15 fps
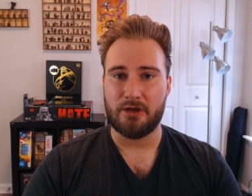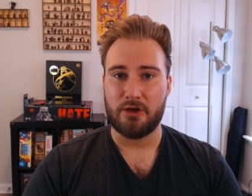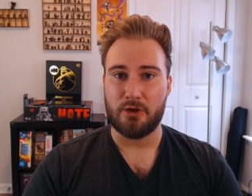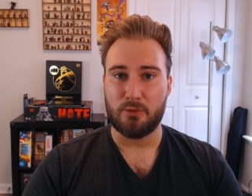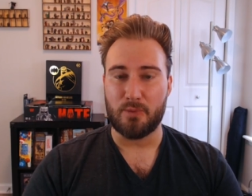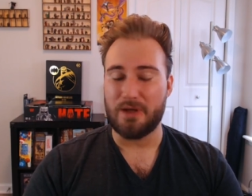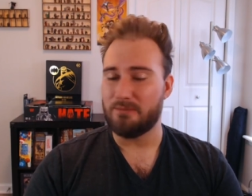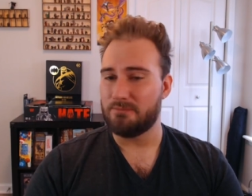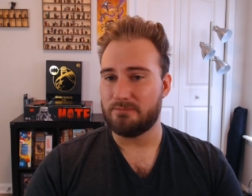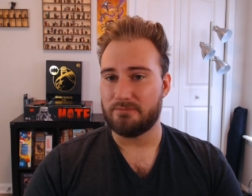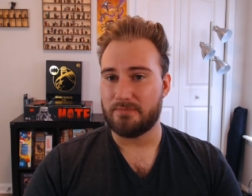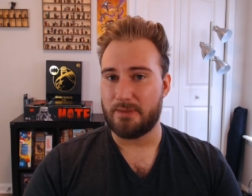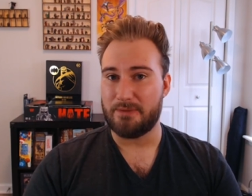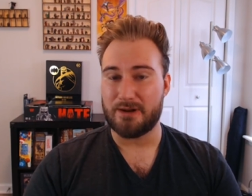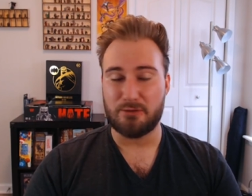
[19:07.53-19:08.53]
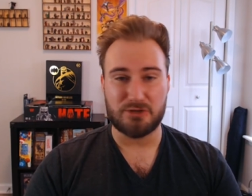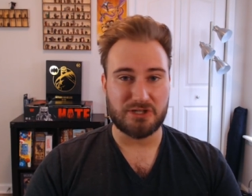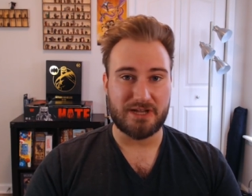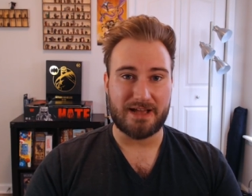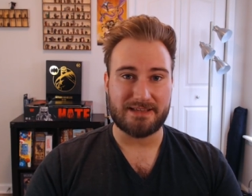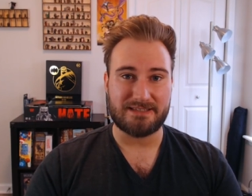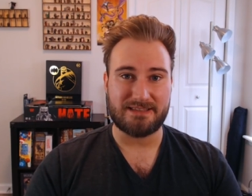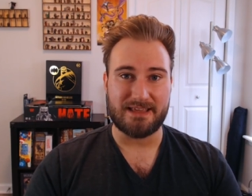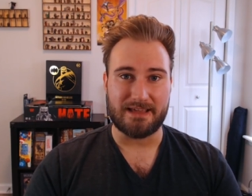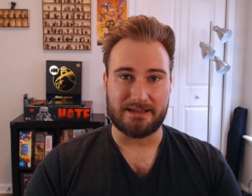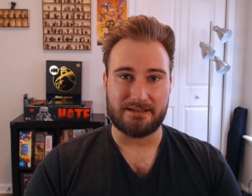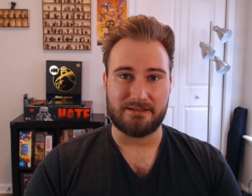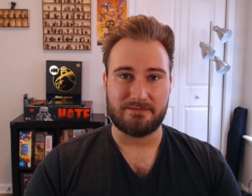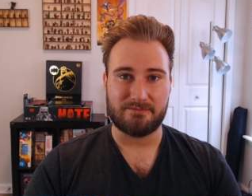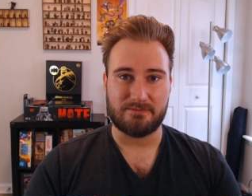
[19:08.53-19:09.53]
Well, let me know what you guys think.
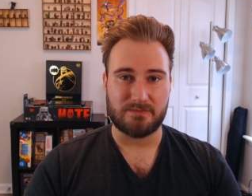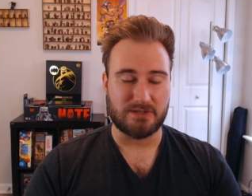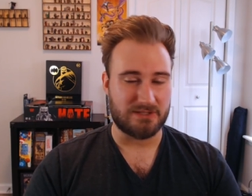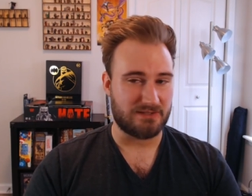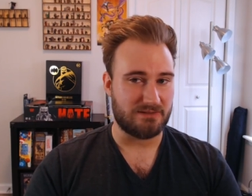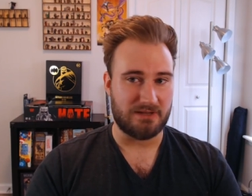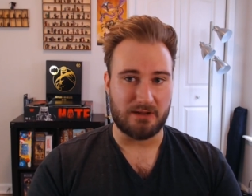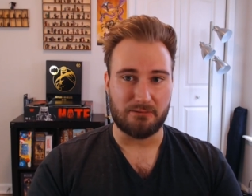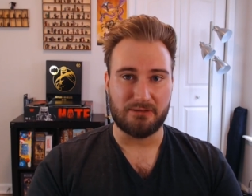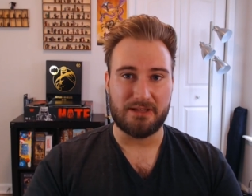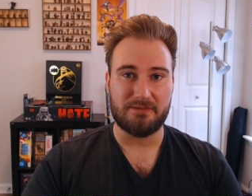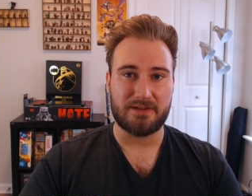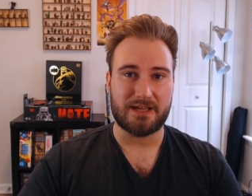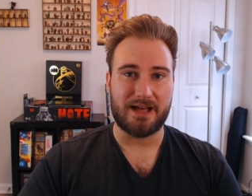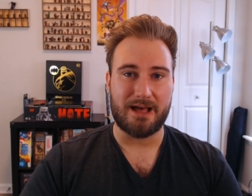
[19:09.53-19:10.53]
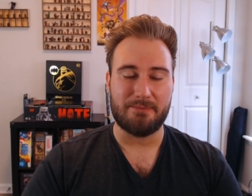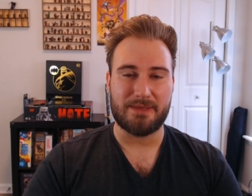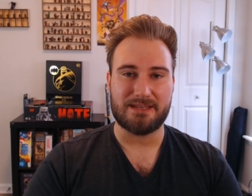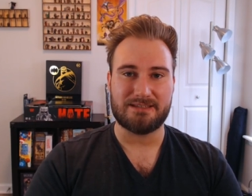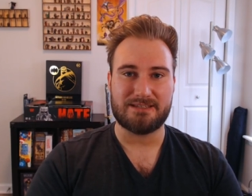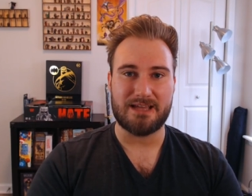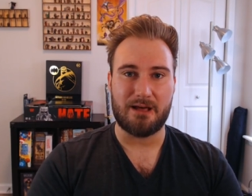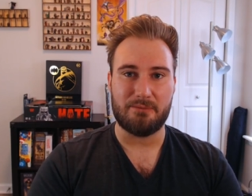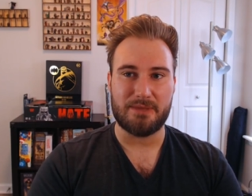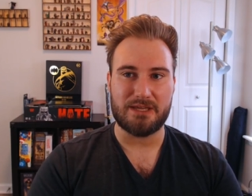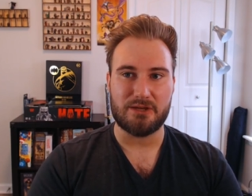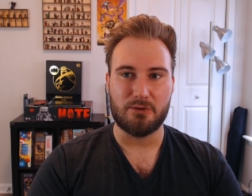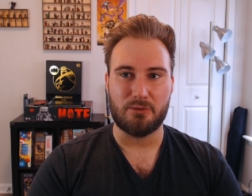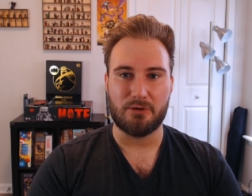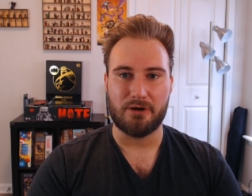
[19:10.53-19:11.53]
Just, you know, leave a comment and tell me
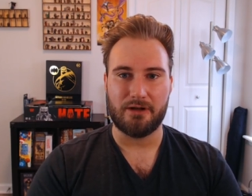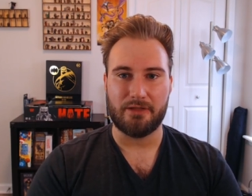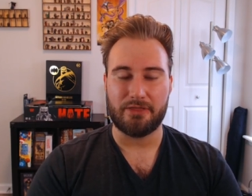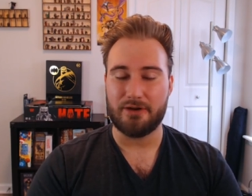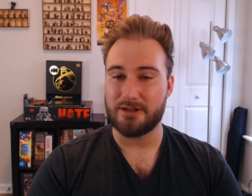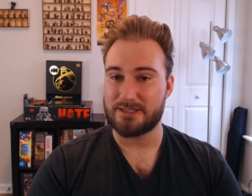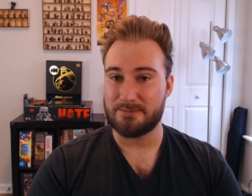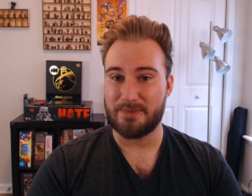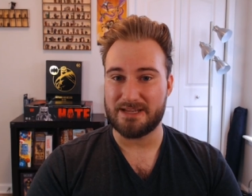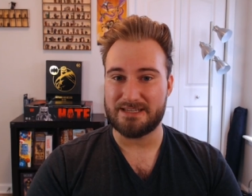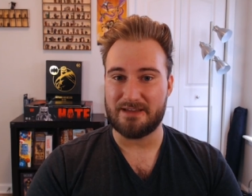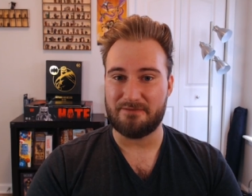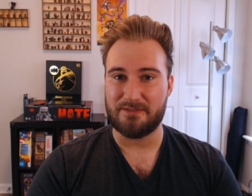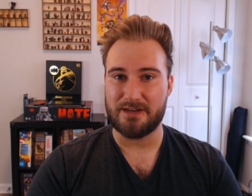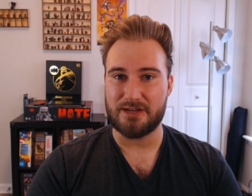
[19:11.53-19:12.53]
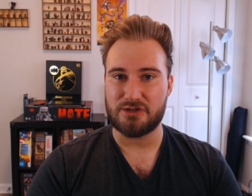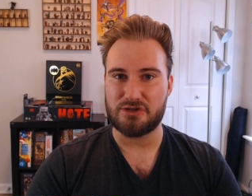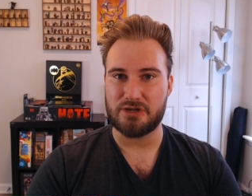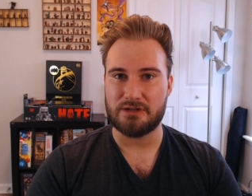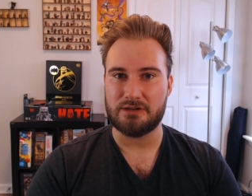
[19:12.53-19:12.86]
your thoughts on my definition.